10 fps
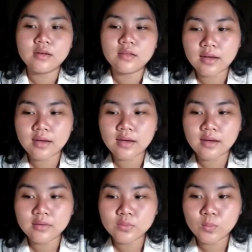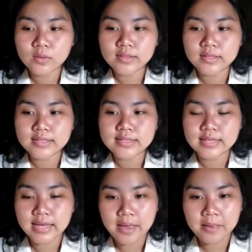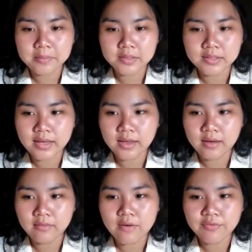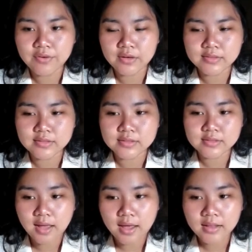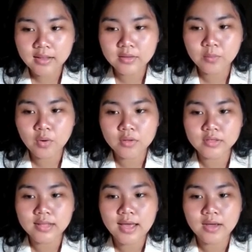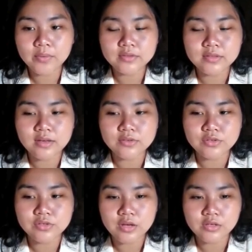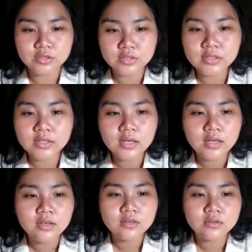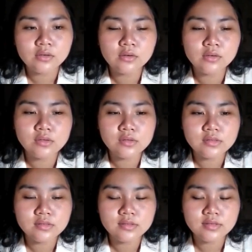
The second one is the MLA referencing style, the Modern Language Association. So this